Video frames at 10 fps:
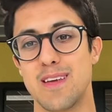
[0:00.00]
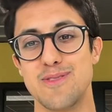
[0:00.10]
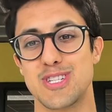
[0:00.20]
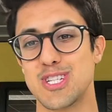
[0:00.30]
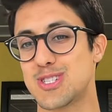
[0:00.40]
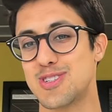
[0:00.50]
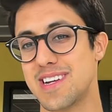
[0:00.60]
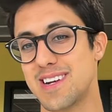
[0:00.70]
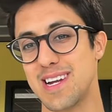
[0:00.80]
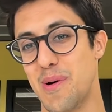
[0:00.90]
he was just
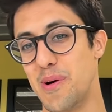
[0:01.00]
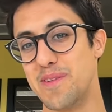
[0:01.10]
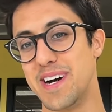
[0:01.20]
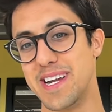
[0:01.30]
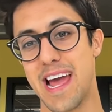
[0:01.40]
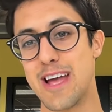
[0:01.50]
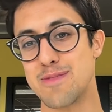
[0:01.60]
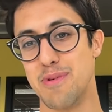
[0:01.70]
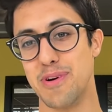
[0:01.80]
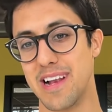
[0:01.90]
triggering all of our
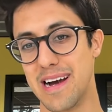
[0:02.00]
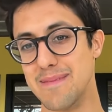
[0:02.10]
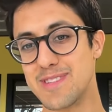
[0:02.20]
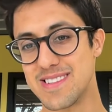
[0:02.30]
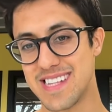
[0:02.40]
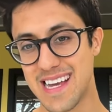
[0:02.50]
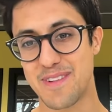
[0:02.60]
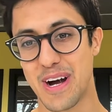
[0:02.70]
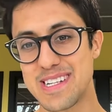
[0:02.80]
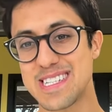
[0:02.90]
dashboard alarms. I was like,
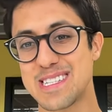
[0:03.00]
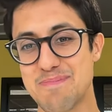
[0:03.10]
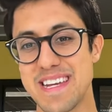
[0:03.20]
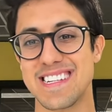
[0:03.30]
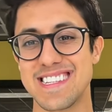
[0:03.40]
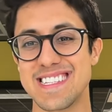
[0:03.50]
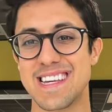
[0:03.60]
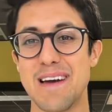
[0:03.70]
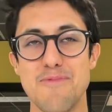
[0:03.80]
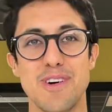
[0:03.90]
I've got to speak to this
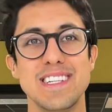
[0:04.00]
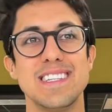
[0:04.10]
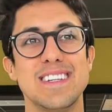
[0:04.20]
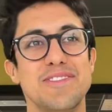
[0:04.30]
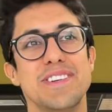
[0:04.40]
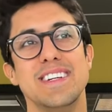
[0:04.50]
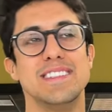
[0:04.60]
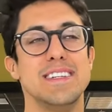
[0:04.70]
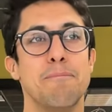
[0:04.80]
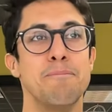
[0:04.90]
guy. What is he doing?
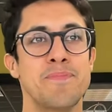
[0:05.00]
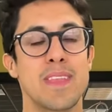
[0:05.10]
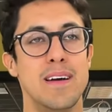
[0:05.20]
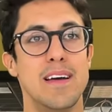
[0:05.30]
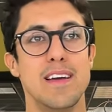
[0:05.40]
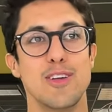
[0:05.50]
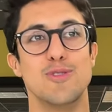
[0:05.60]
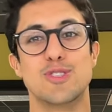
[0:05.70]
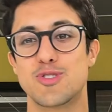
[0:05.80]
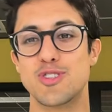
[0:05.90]
Is he, you
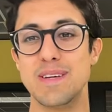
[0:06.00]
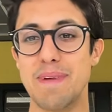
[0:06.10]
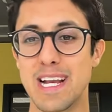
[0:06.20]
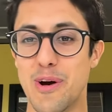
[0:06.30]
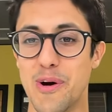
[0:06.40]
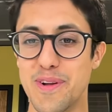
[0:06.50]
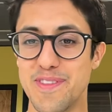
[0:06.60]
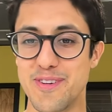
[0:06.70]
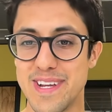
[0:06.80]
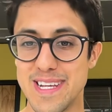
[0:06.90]
know, streaming Lord of
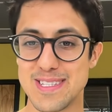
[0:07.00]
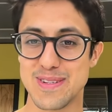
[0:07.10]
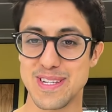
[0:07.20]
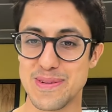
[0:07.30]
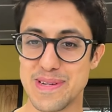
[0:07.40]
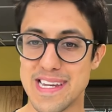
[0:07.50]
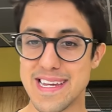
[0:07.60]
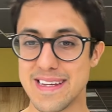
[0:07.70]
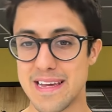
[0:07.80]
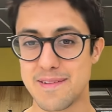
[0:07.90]
the Rings on
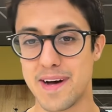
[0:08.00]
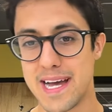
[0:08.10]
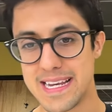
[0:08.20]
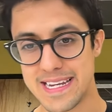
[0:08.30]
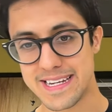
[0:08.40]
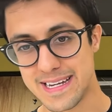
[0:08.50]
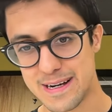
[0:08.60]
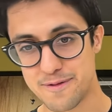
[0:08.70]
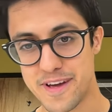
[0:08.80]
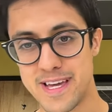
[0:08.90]
Yoodli and like violating
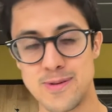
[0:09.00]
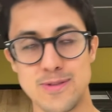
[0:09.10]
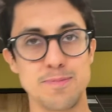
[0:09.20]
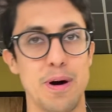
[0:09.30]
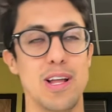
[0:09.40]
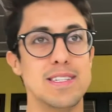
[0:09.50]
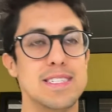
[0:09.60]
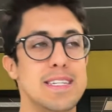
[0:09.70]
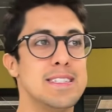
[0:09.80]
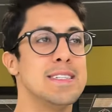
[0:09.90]
our fair use
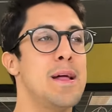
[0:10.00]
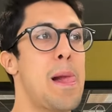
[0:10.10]
policies?